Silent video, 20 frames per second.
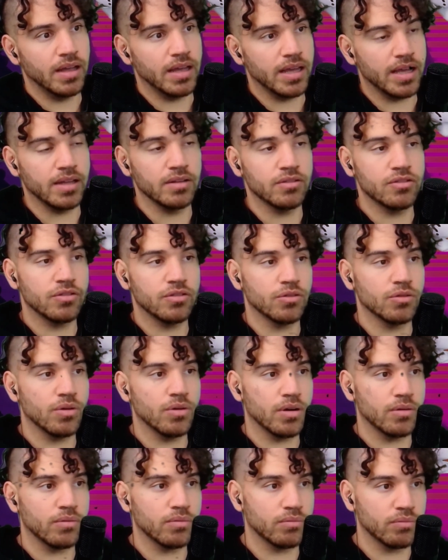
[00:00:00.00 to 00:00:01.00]
into
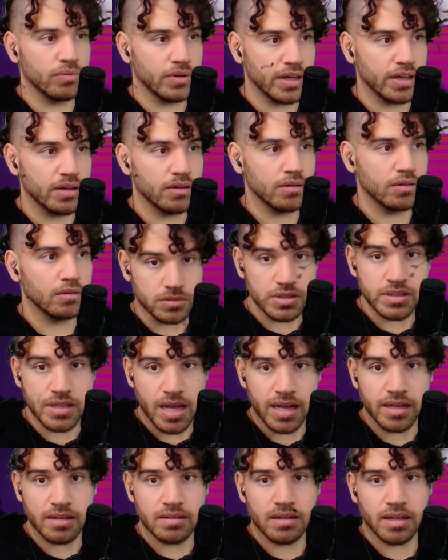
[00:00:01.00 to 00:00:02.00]
a real
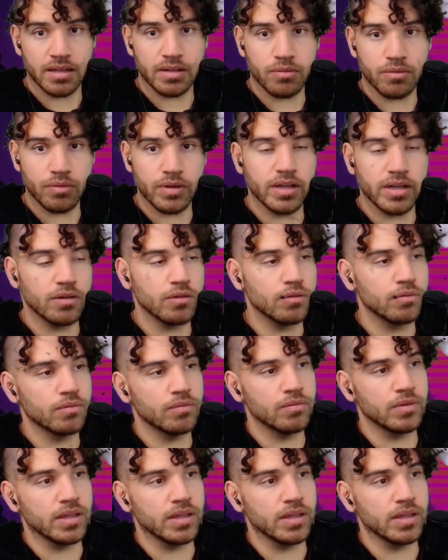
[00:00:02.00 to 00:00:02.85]
state, like a real,